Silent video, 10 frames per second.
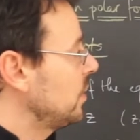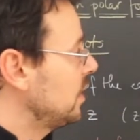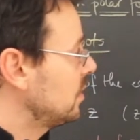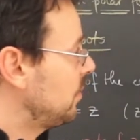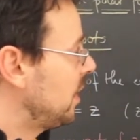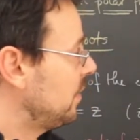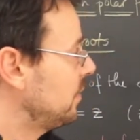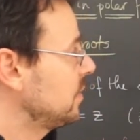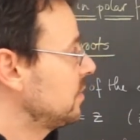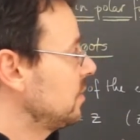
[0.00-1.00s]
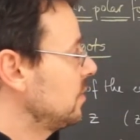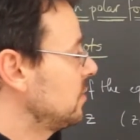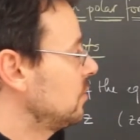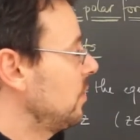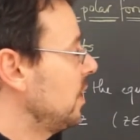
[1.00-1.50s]
expand this
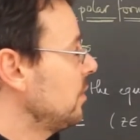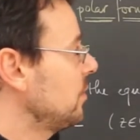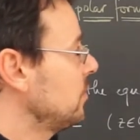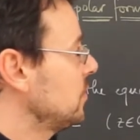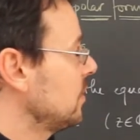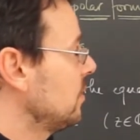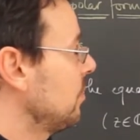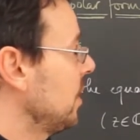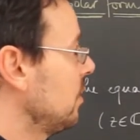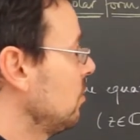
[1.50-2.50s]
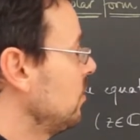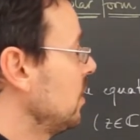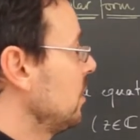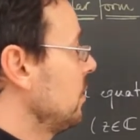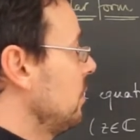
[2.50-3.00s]
square using the
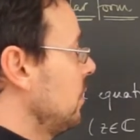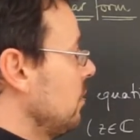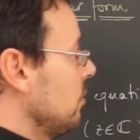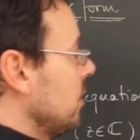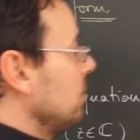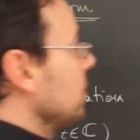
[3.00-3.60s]
binomial theorem.